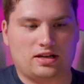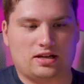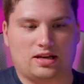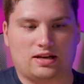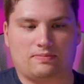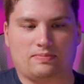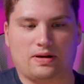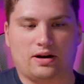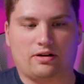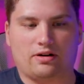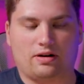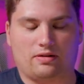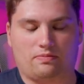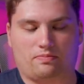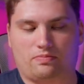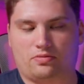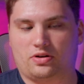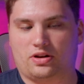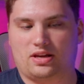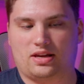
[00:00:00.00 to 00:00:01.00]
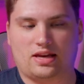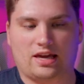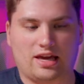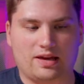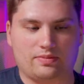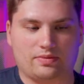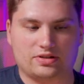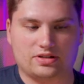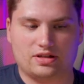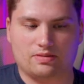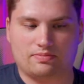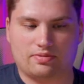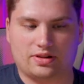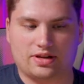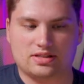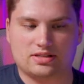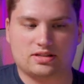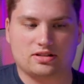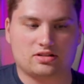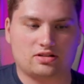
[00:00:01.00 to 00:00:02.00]
get better at putting cables in
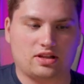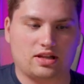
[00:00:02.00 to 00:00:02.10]
places